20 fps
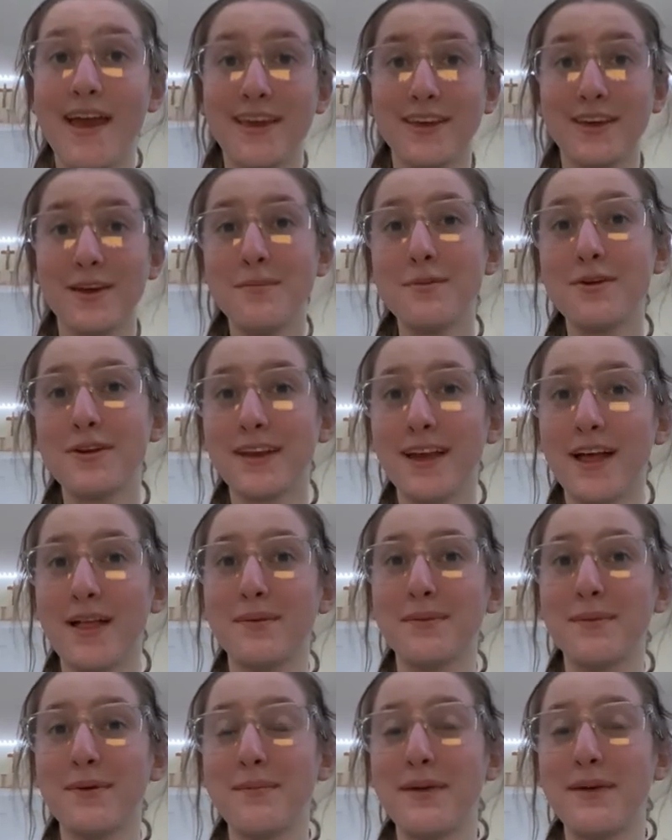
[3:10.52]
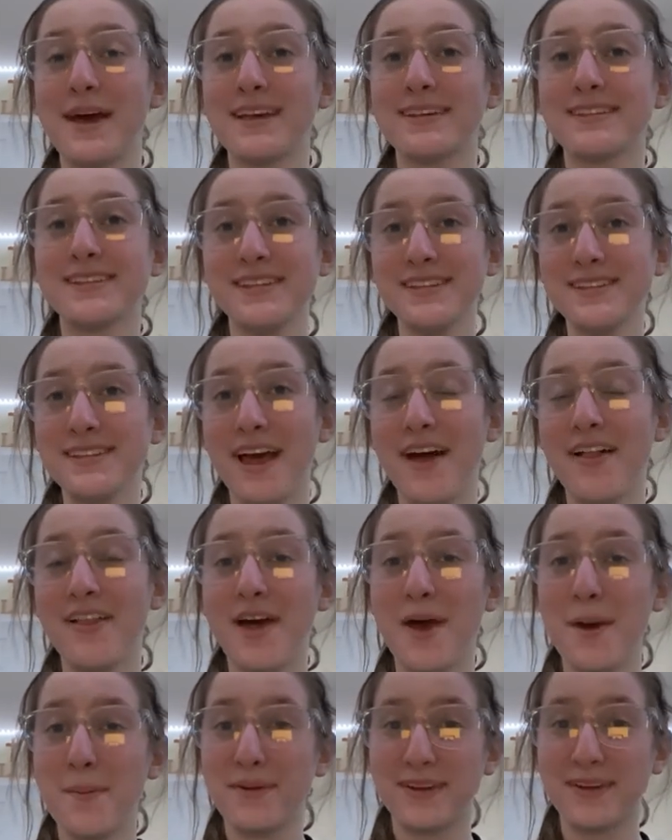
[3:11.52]
Good morning, LMMS. It's
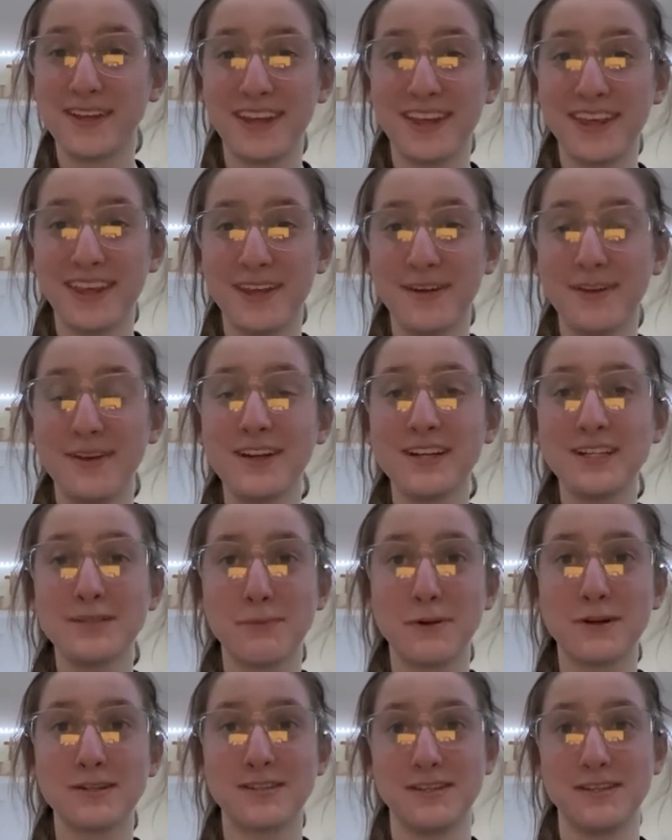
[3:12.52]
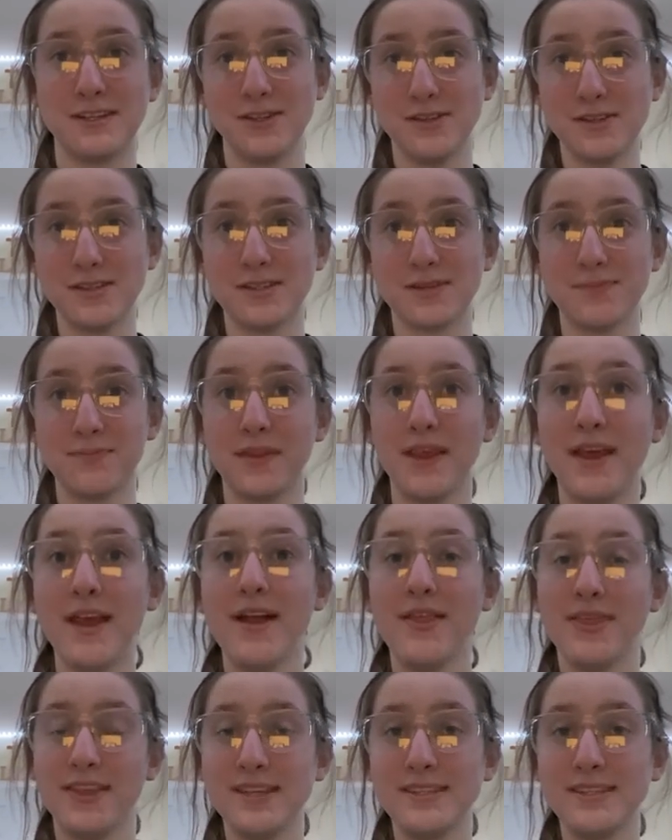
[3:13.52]
Ella bringing you your sports news.
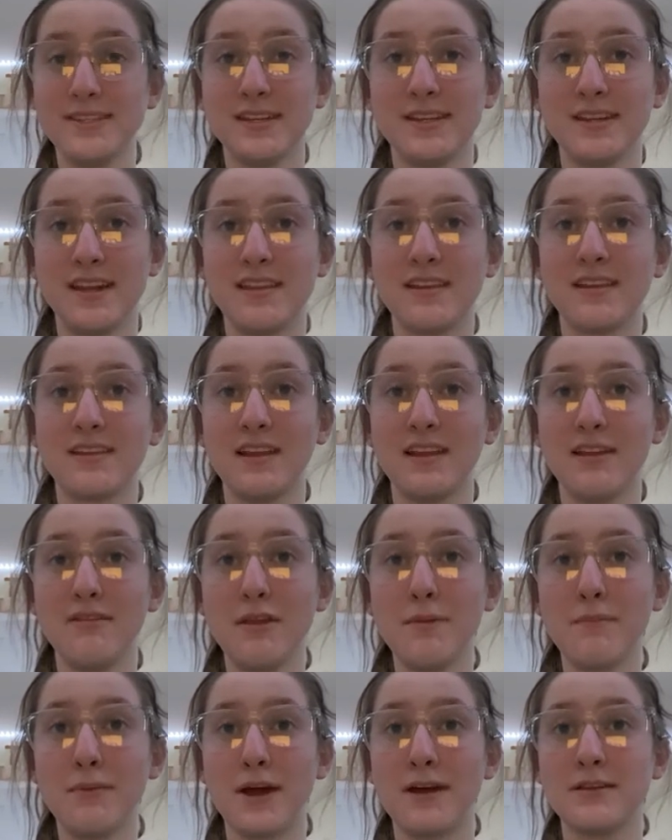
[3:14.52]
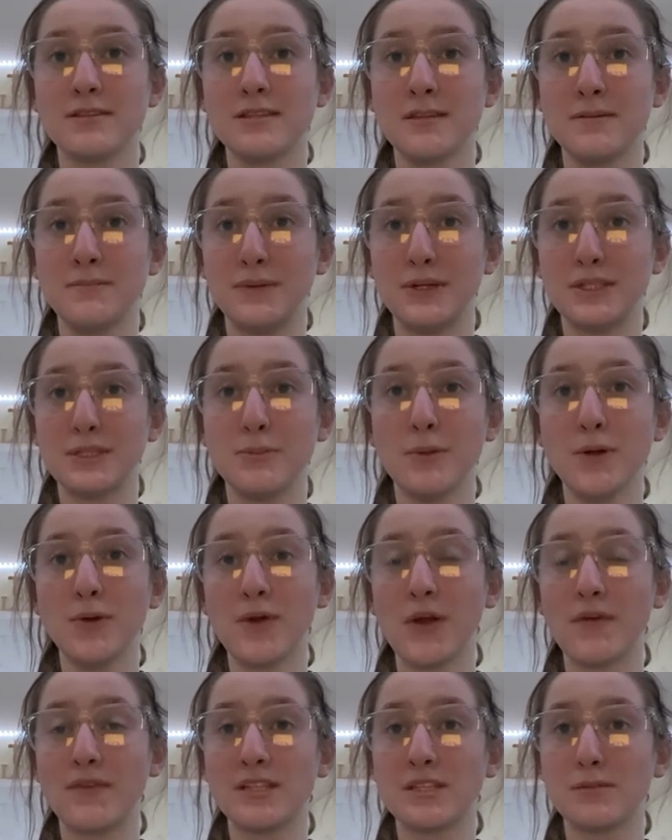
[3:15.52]
This Sunday, the Cleveland Browns and Baltimore
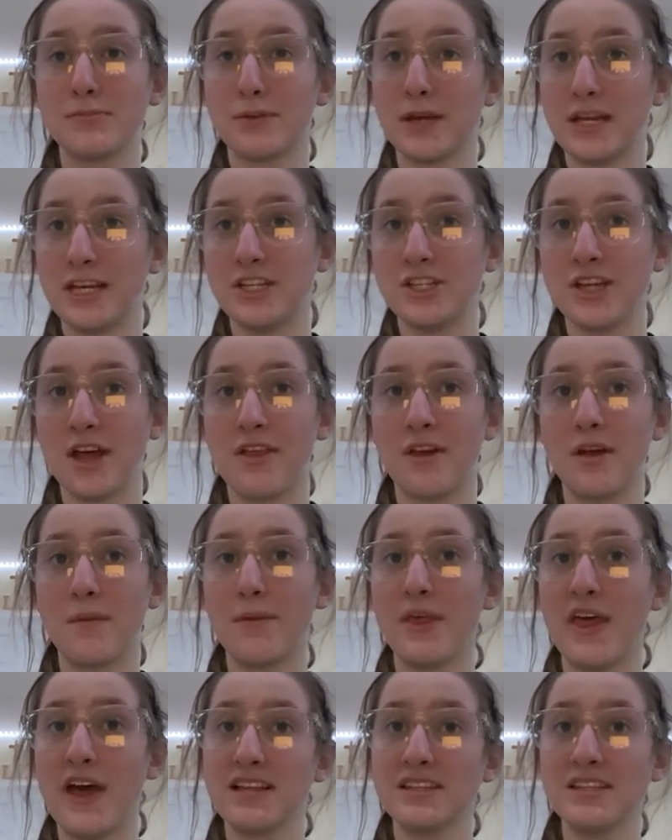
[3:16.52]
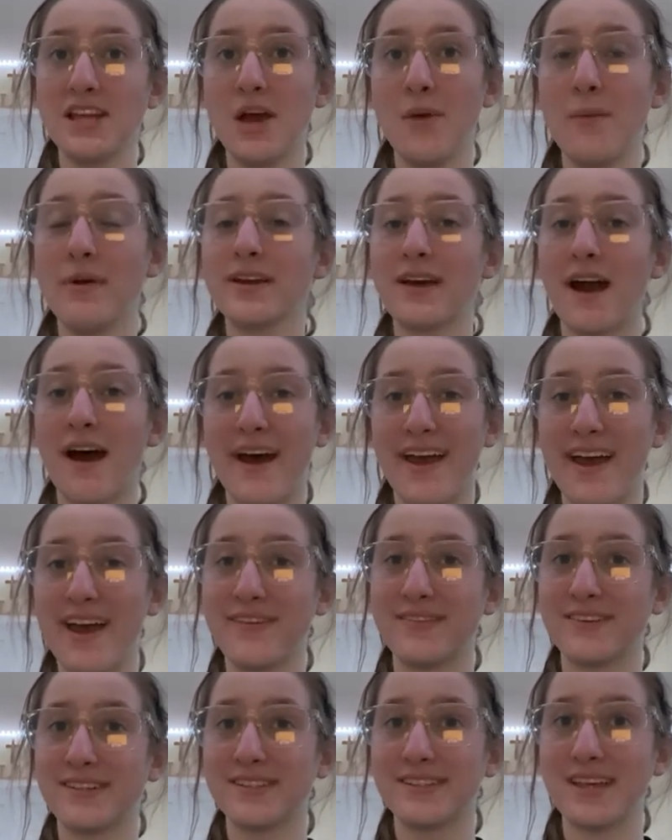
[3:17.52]
Ravens played each other, but that's not what caught
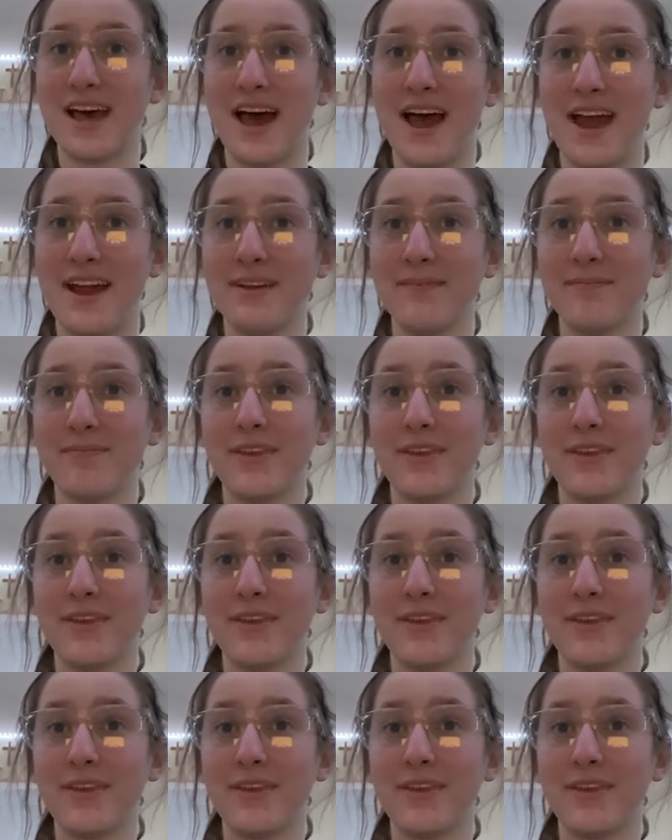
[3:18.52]
everyone's eye.